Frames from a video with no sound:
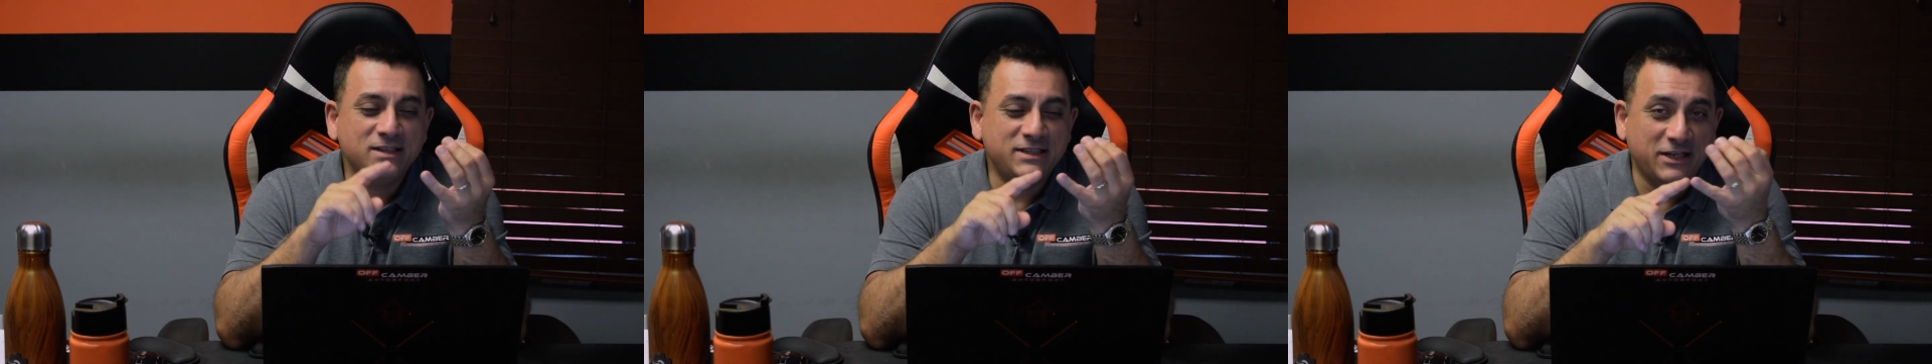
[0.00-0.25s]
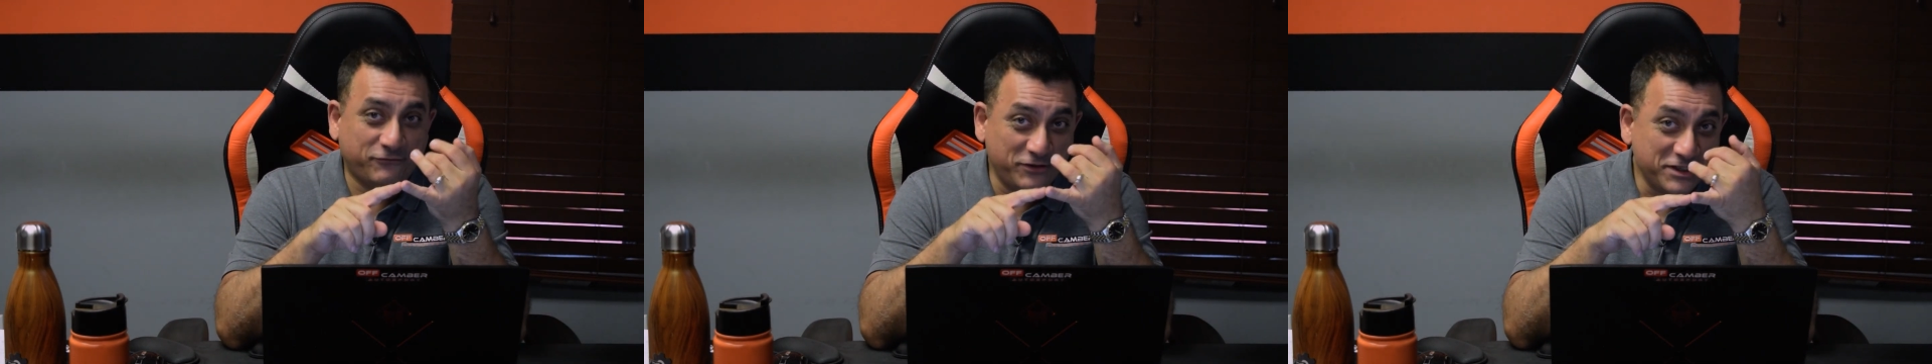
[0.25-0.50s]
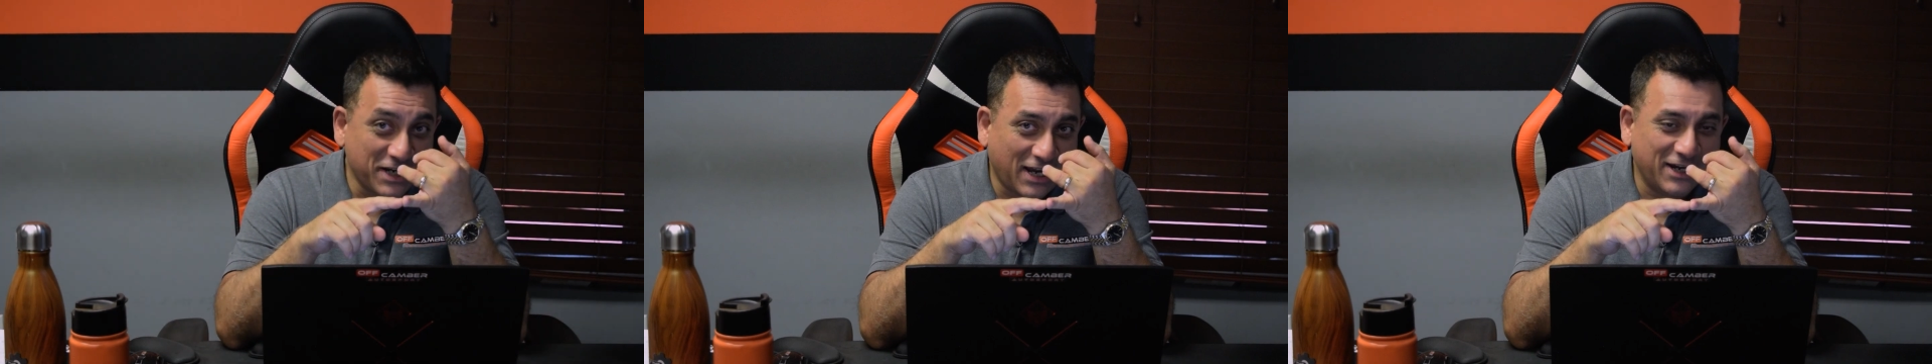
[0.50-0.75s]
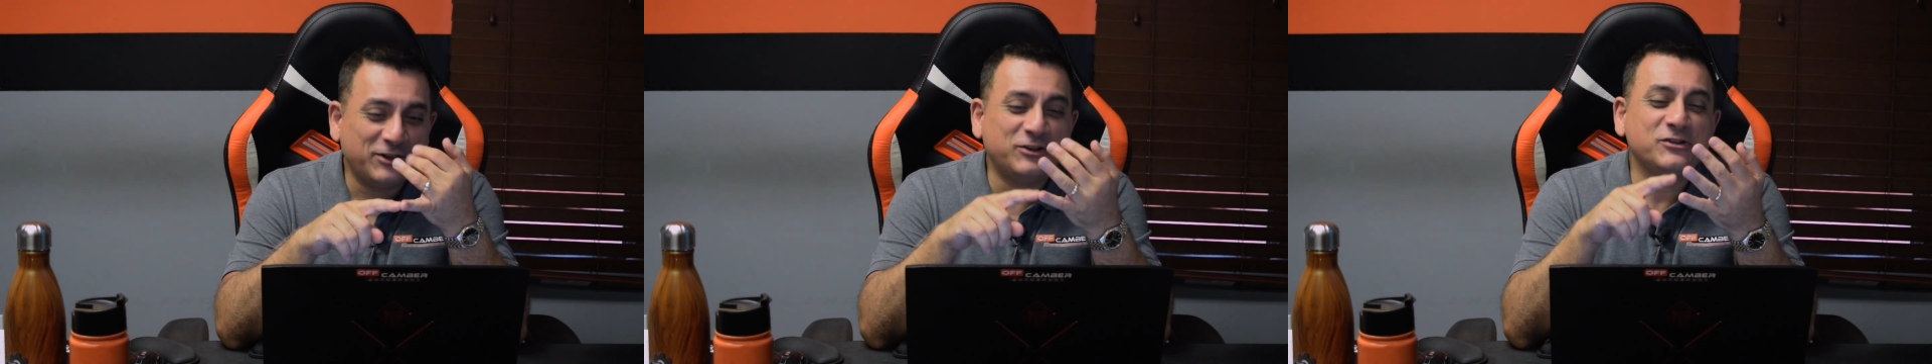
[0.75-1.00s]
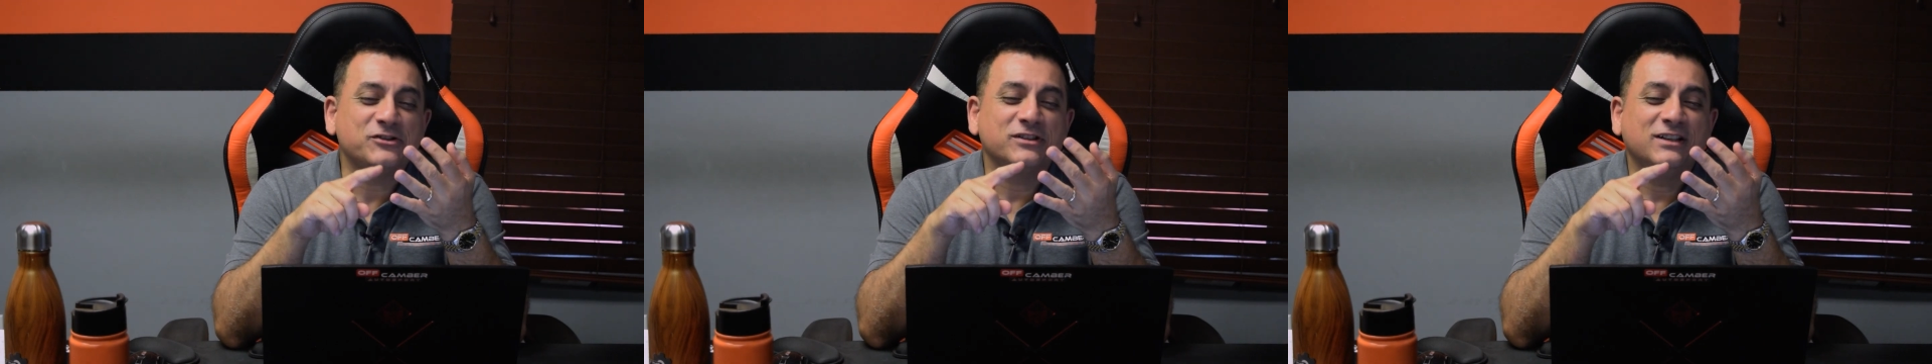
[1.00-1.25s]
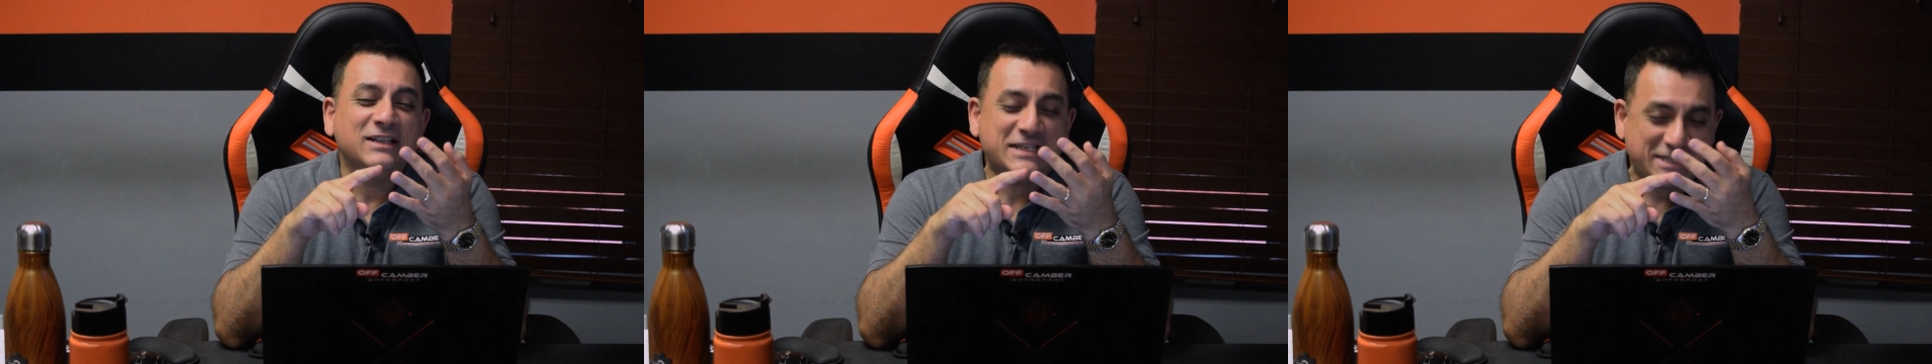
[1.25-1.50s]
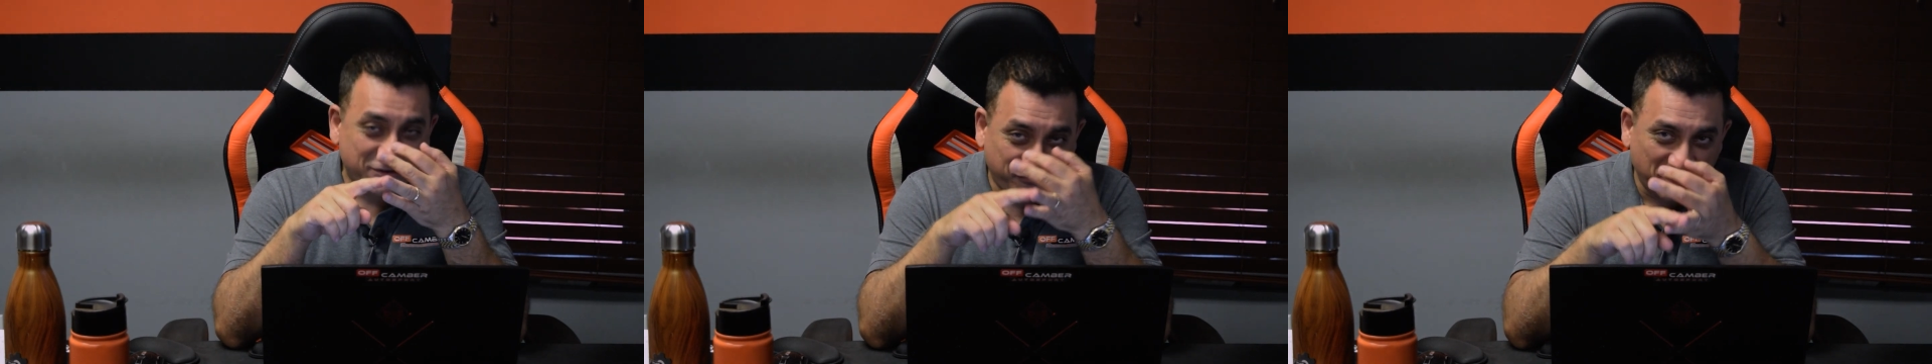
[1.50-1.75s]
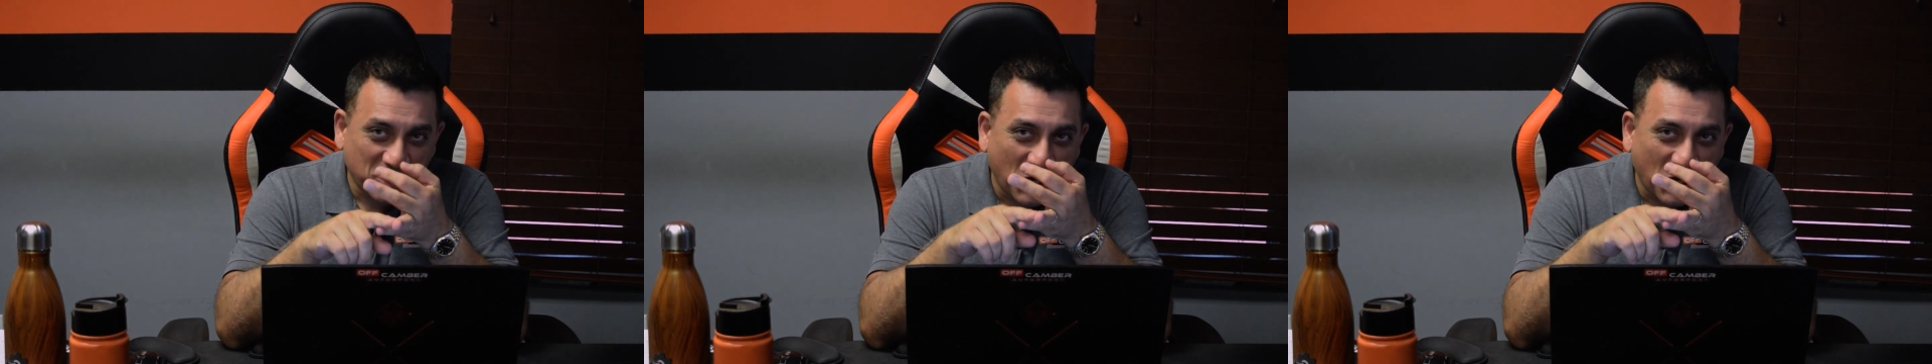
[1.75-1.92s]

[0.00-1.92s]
Different tires, different